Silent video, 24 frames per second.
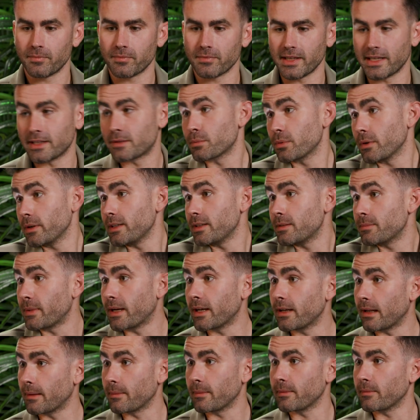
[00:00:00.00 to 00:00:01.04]
It's pretty
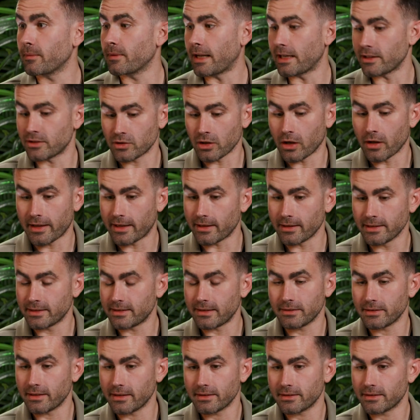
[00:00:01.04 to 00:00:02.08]
I mean, when I saw that list,
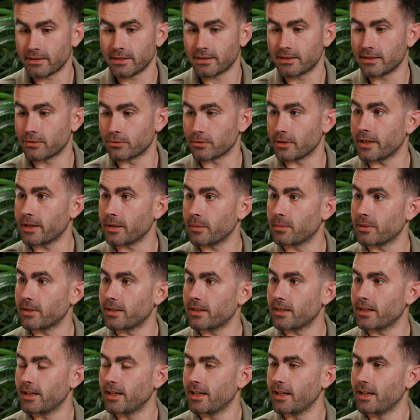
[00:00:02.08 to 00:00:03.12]
I was like, this is rare,
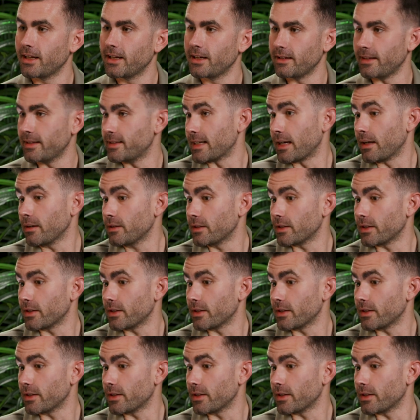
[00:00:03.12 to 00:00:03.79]
but it's out